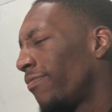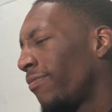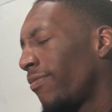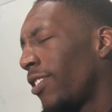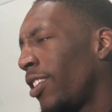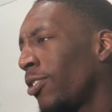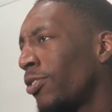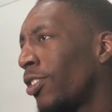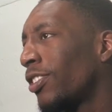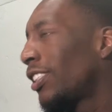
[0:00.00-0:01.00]

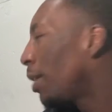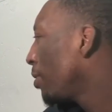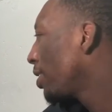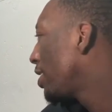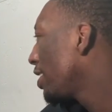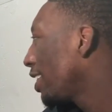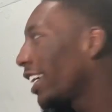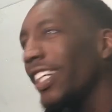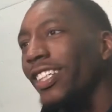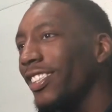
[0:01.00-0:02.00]
don't know, Samian cookie, I
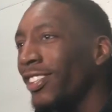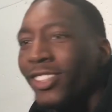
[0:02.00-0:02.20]
guess.